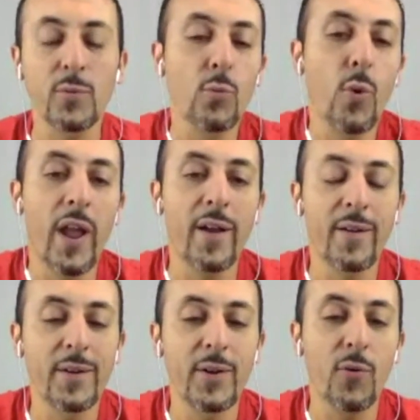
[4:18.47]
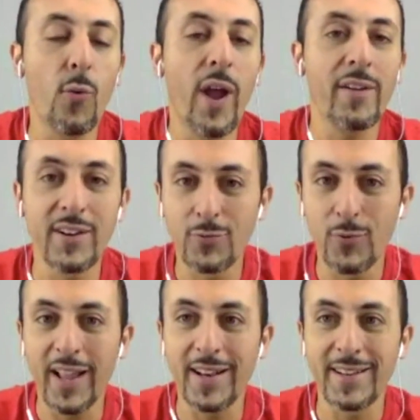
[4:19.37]
where and
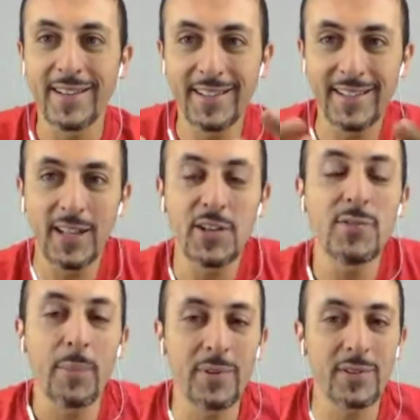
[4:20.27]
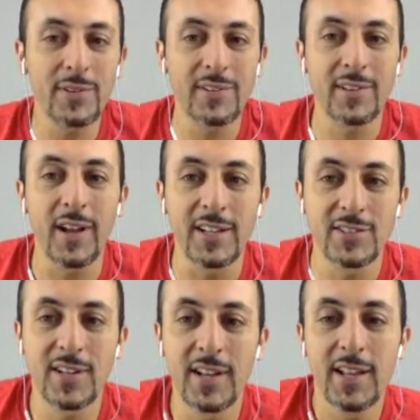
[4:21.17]
when a new episode is
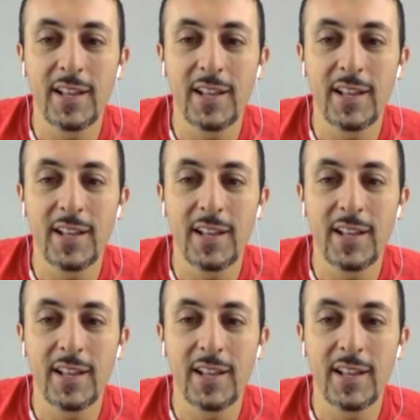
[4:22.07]
launched.